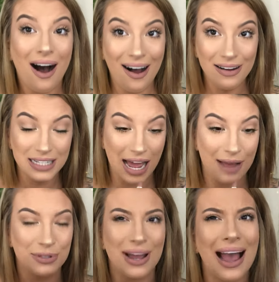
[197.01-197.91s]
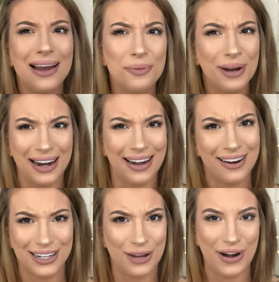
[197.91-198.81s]
all time, so I had to put it in
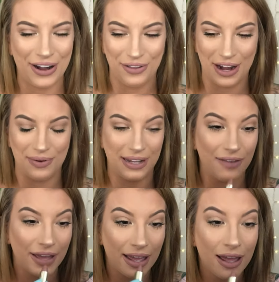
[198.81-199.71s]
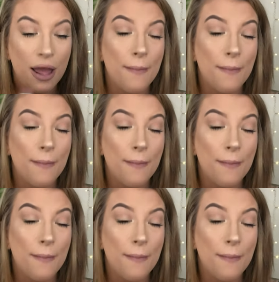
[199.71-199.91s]
here because I already knew that I would love it.